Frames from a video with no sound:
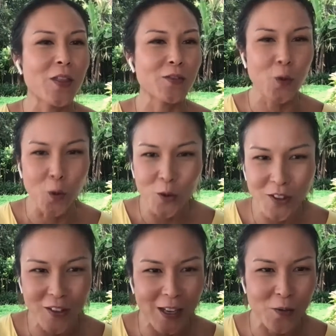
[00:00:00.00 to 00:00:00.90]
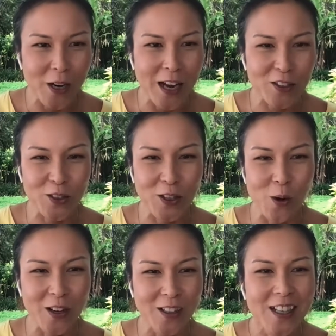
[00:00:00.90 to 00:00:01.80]
that they've told us they would
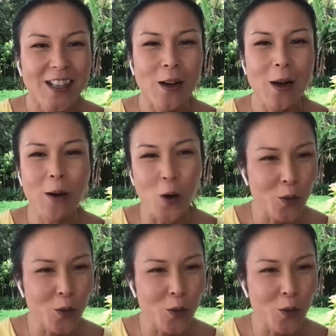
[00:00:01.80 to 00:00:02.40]
actually want to uh,